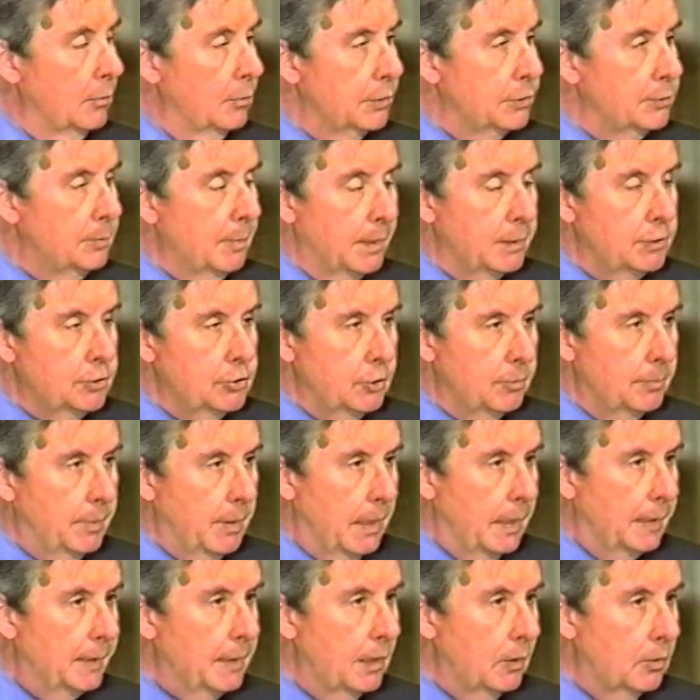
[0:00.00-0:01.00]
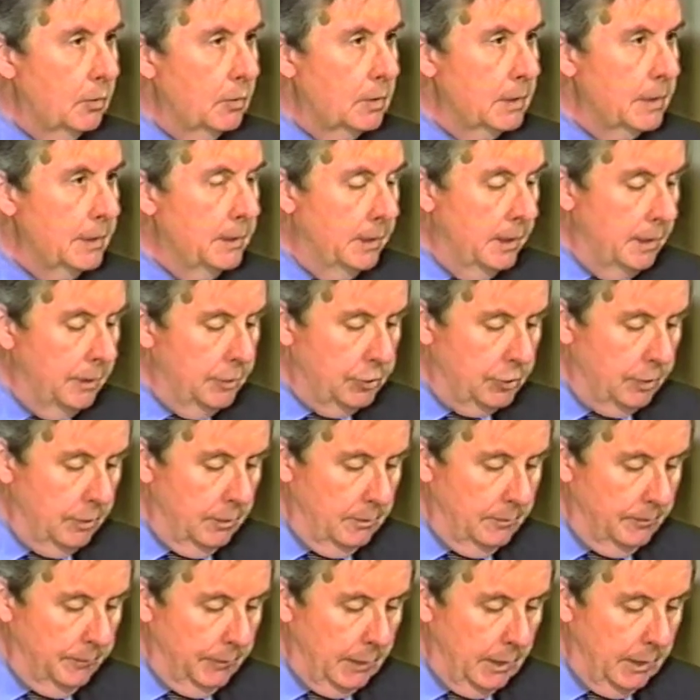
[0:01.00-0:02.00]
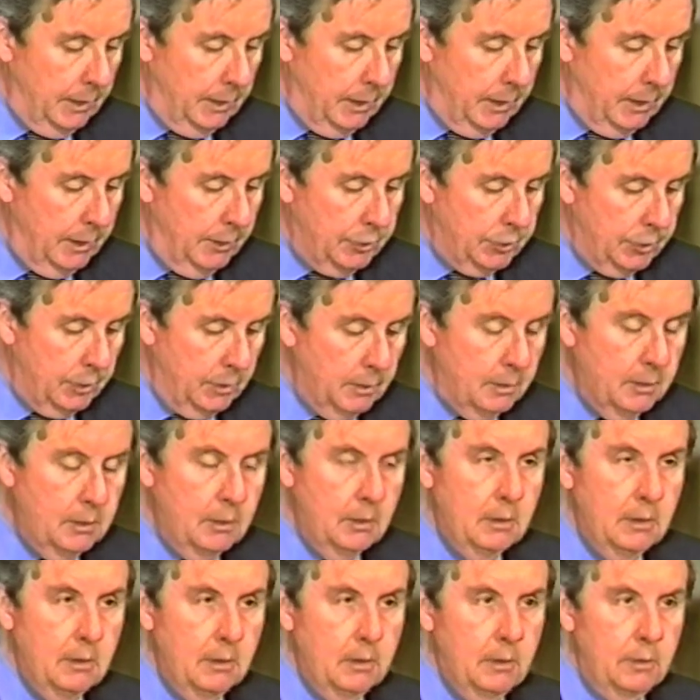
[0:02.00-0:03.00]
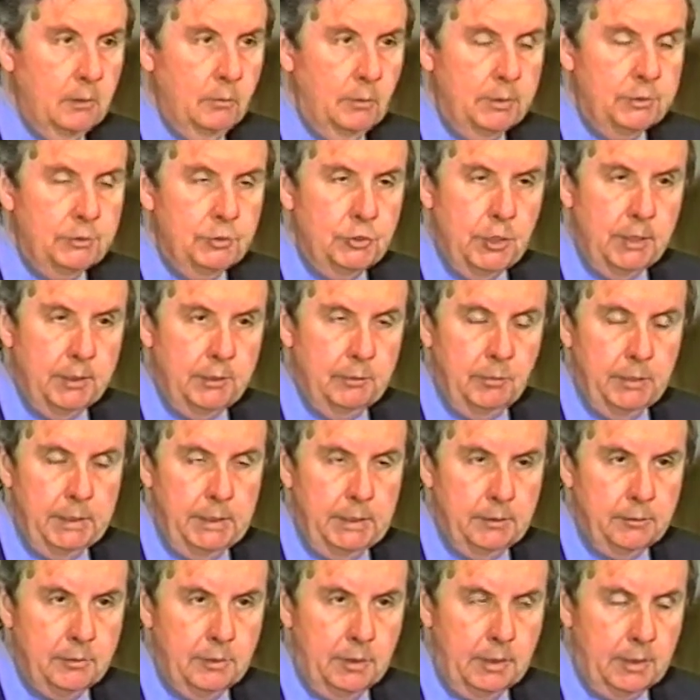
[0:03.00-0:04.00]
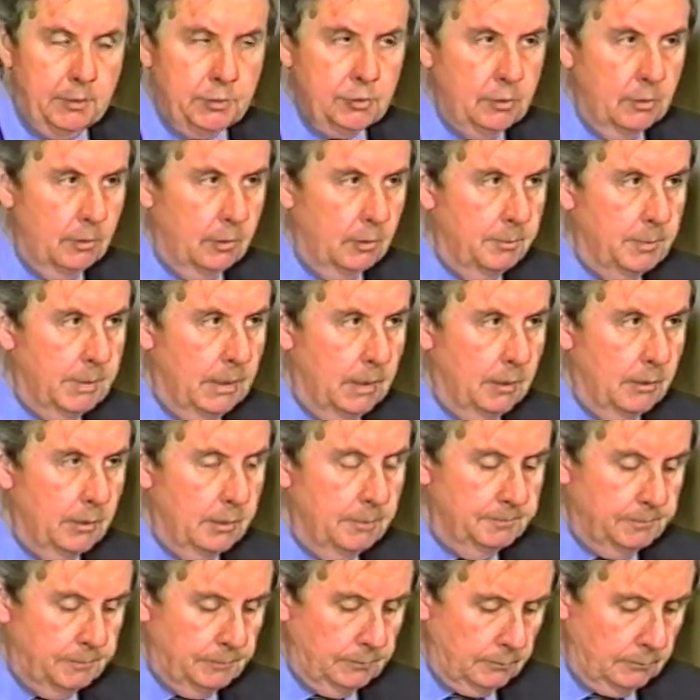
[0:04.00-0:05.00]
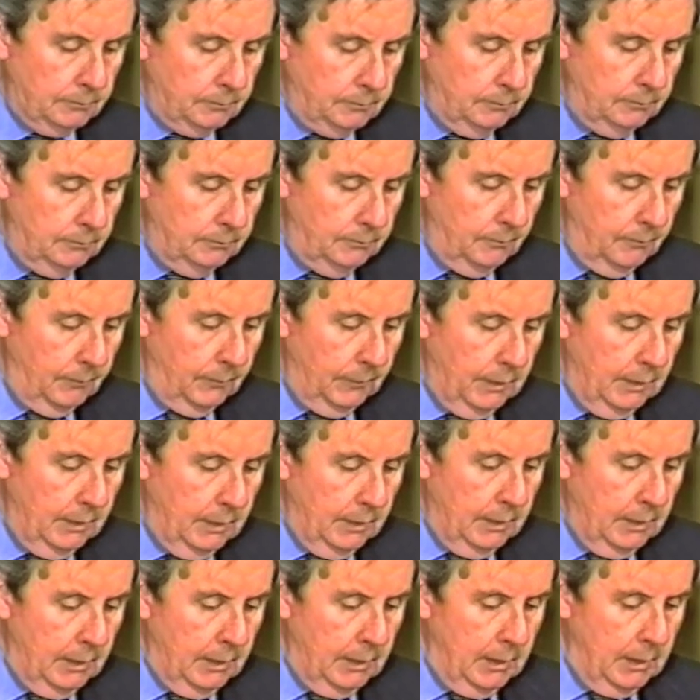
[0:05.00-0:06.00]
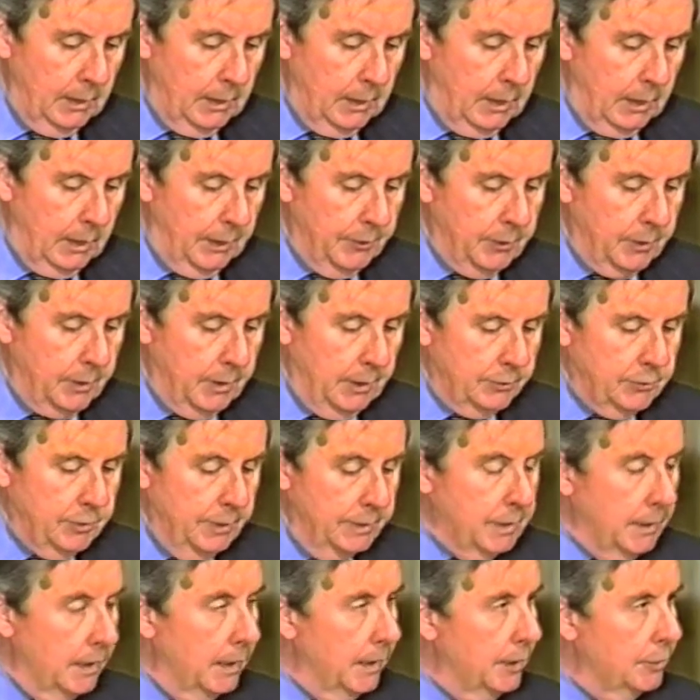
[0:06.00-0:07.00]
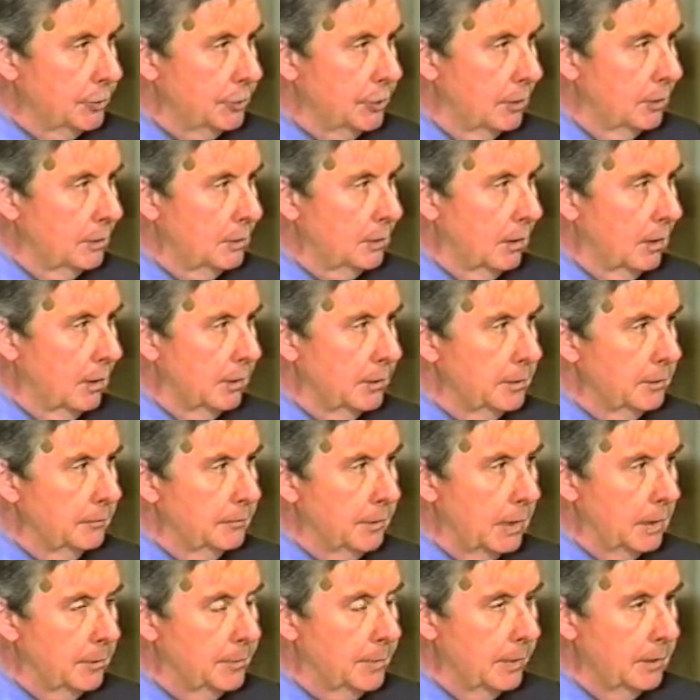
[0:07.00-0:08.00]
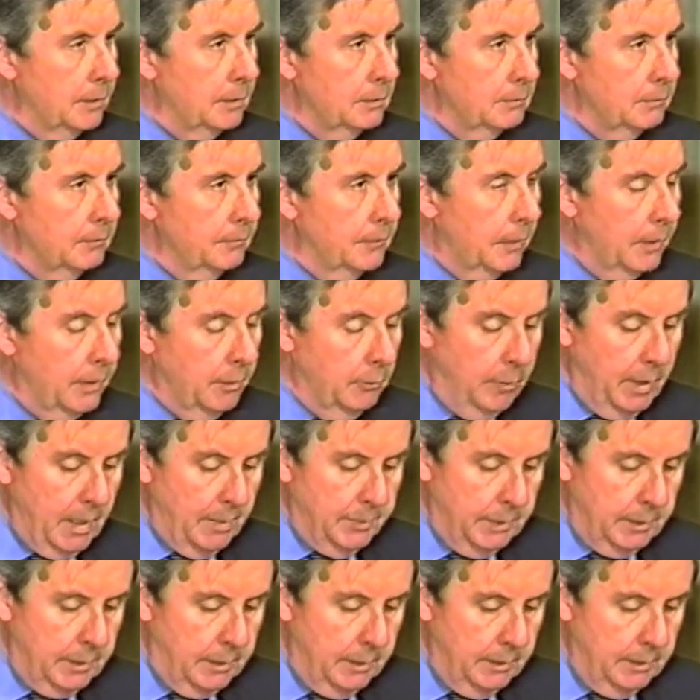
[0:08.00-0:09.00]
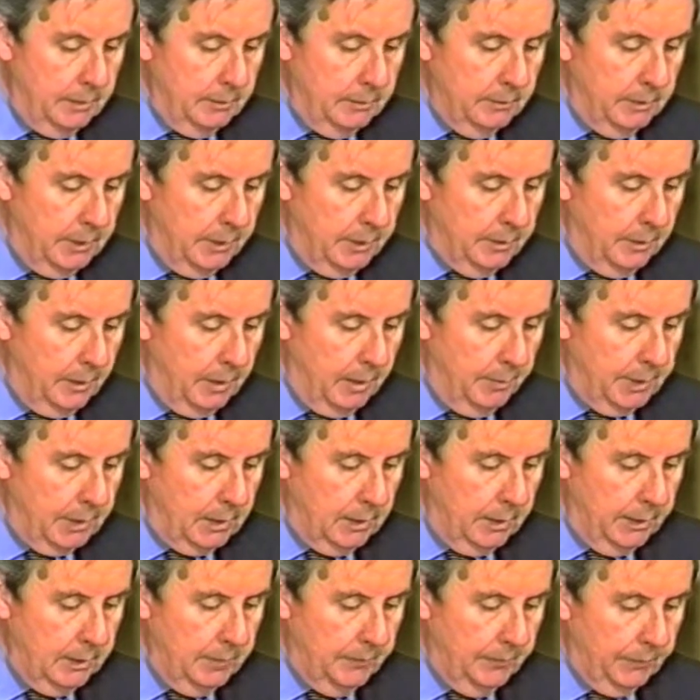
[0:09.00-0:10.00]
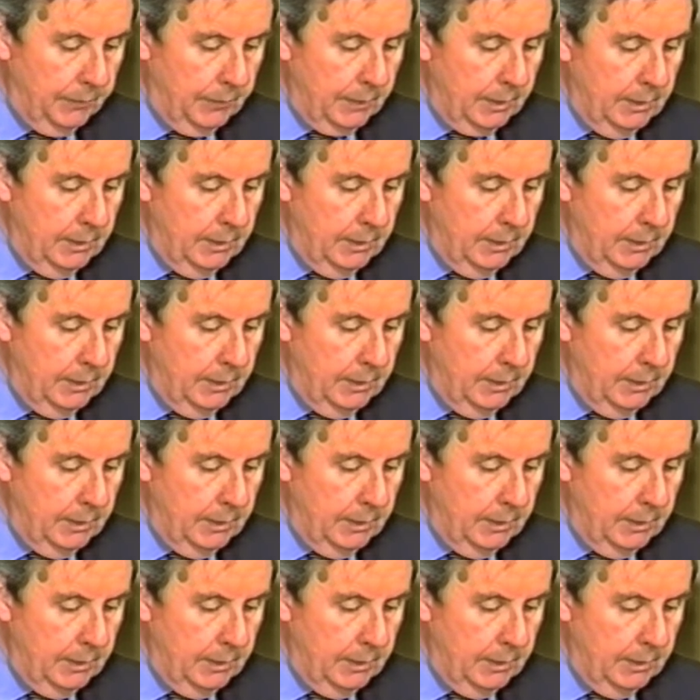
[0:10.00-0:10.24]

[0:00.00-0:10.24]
which makes Japan the only nation in Asia with genuine international power. Other countries in Asia are developing very rapidly economically,